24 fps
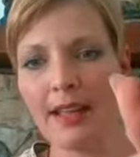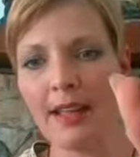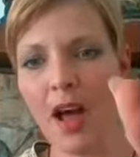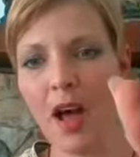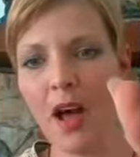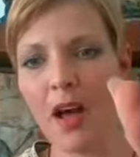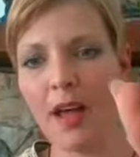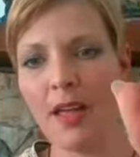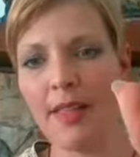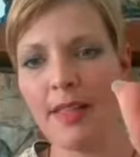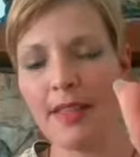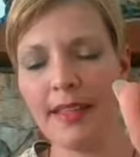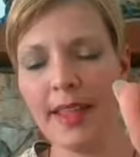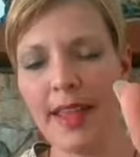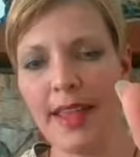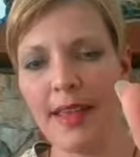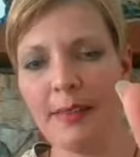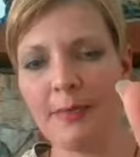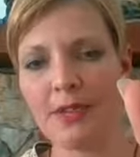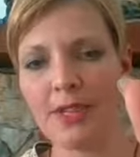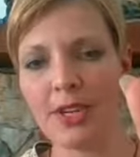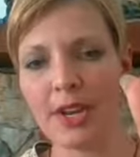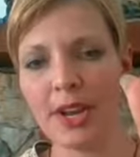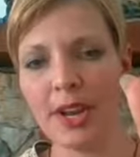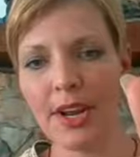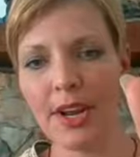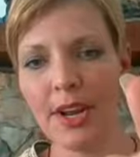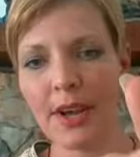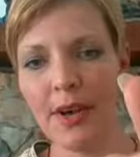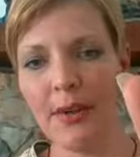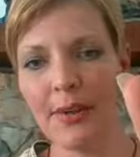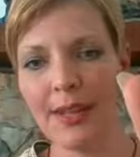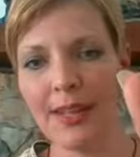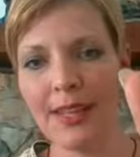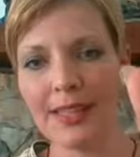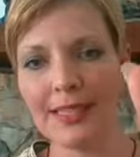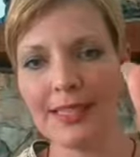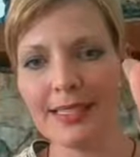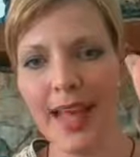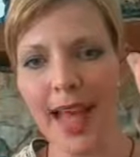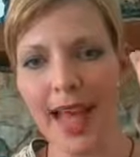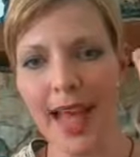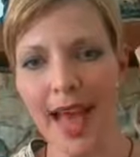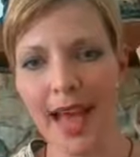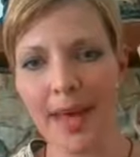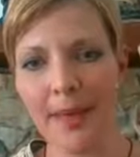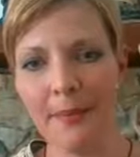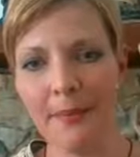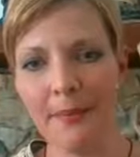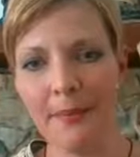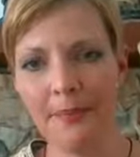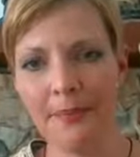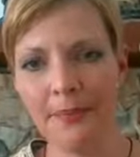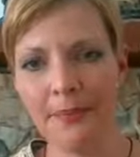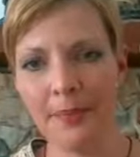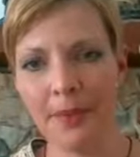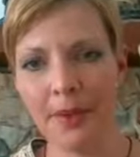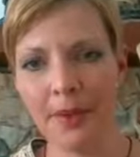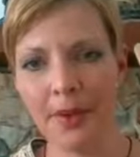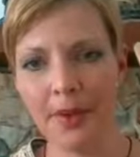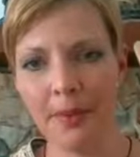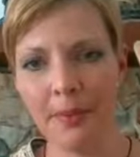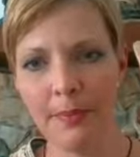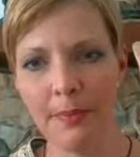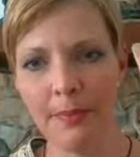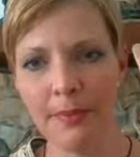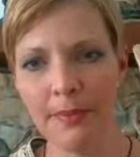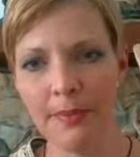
All the names are going to go in this hat. Oop.